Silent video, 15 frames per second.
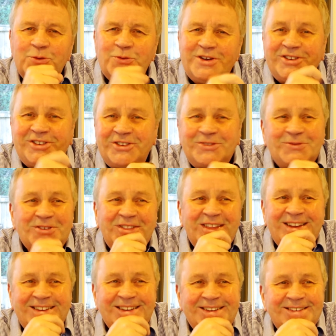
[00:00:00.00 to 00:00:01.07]
which is what they
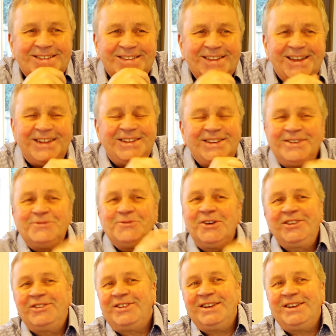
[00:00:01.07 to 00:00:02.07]
did. They didn't want to